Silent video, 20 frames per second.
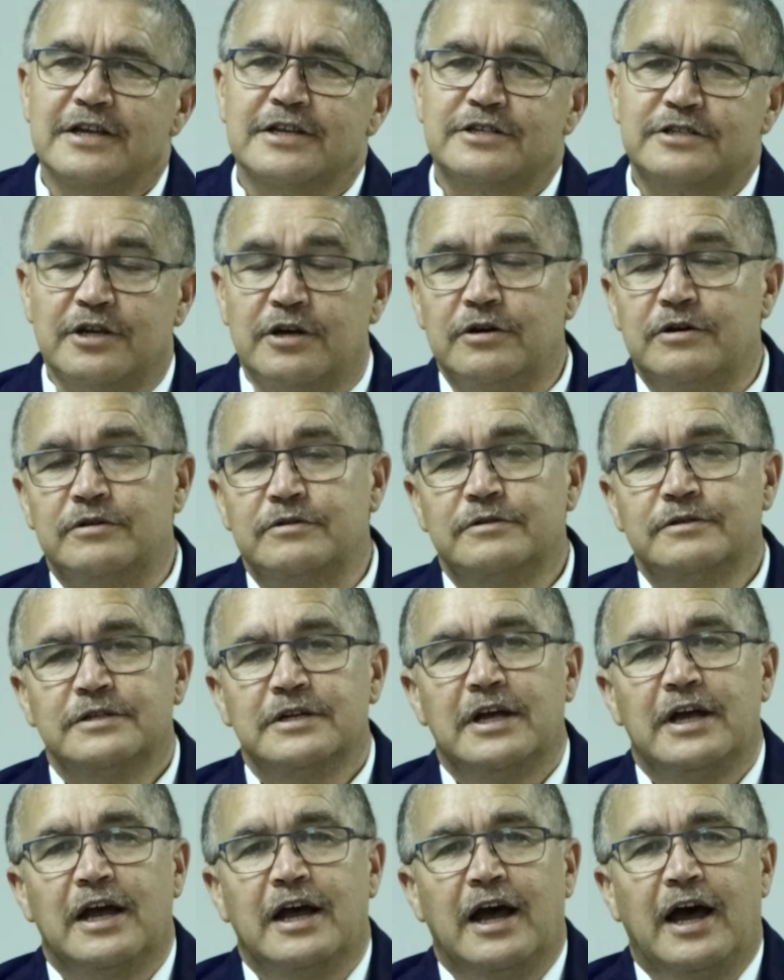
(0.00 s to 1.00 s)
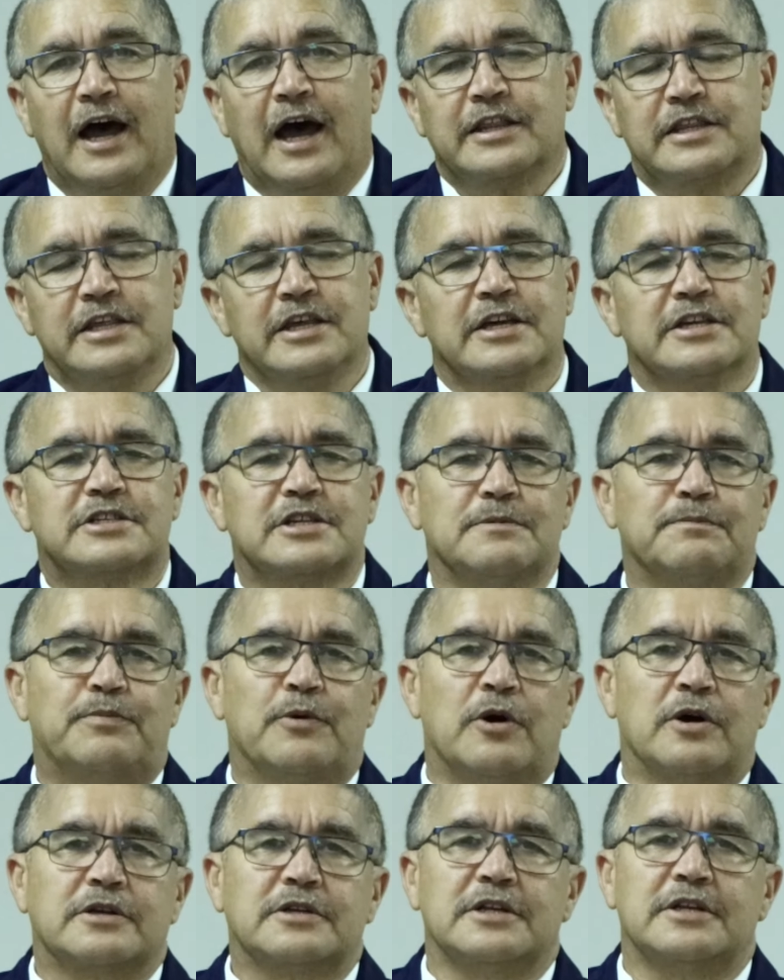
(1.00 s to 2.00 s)
So I think it's
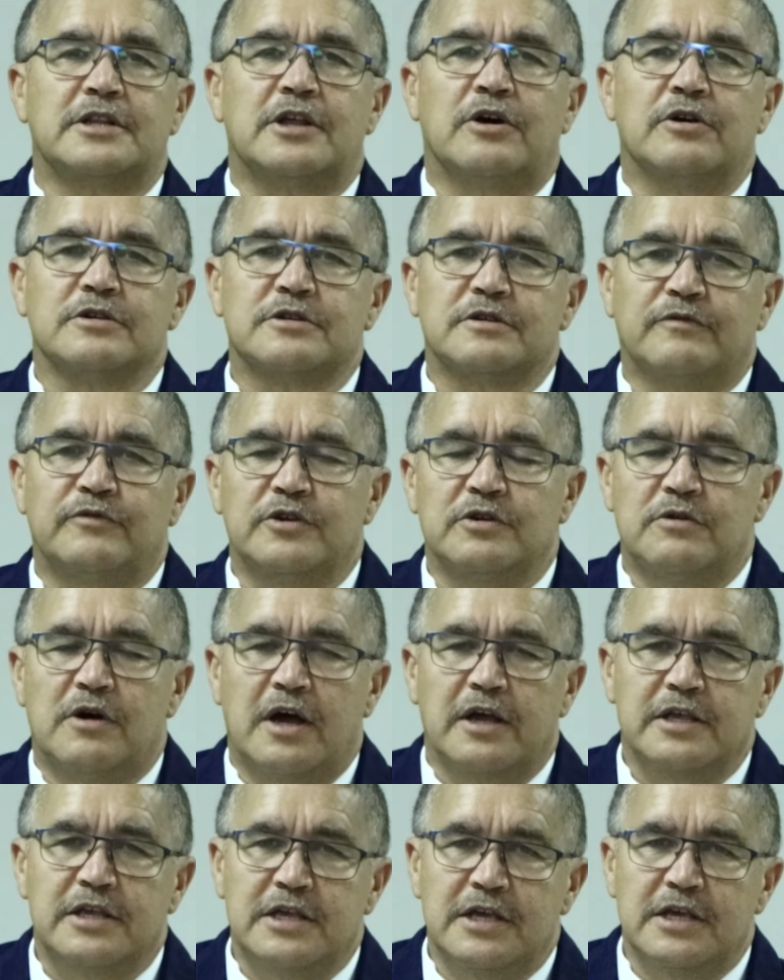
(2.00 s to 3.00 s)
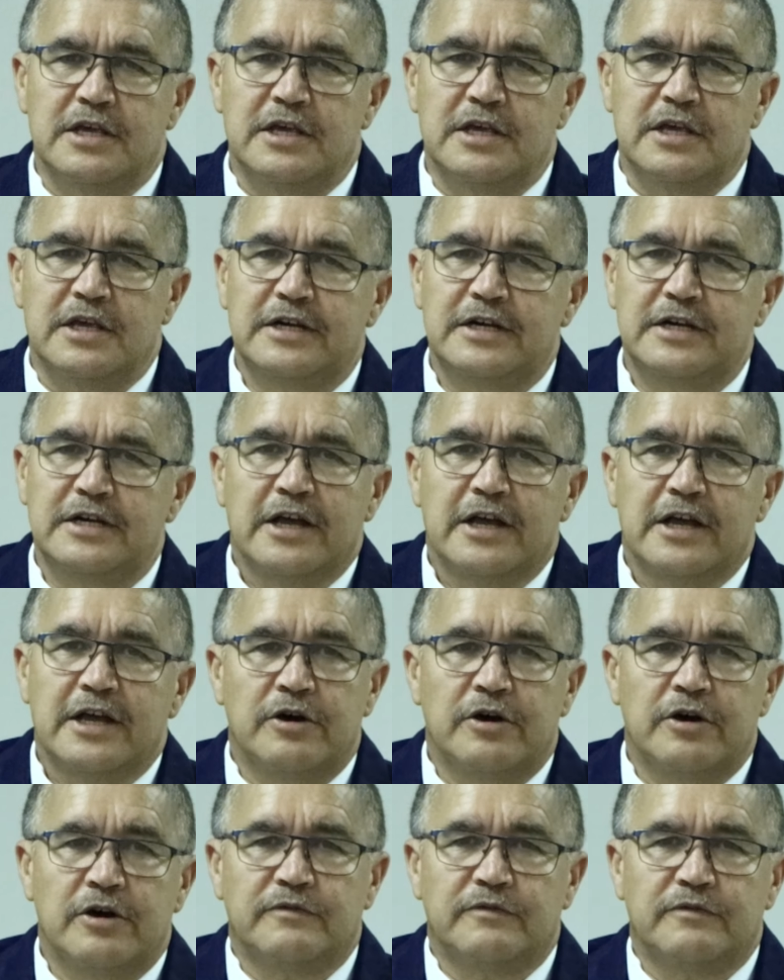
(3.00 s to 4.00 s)
important, those of you who are here,
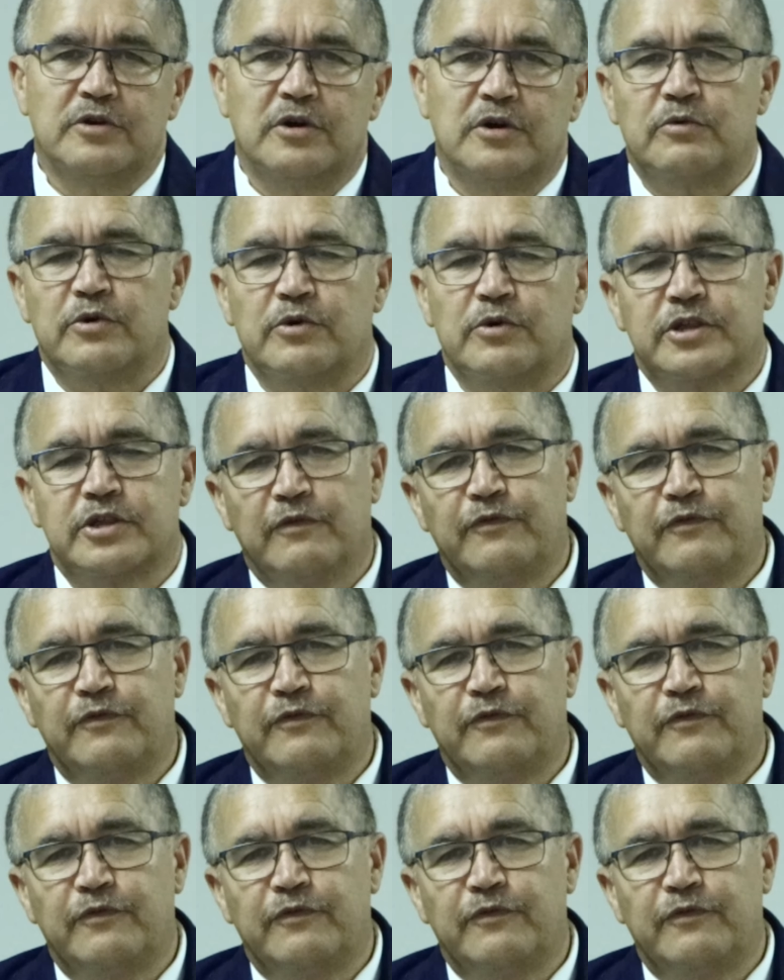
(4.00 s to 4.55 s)
those of you who are with your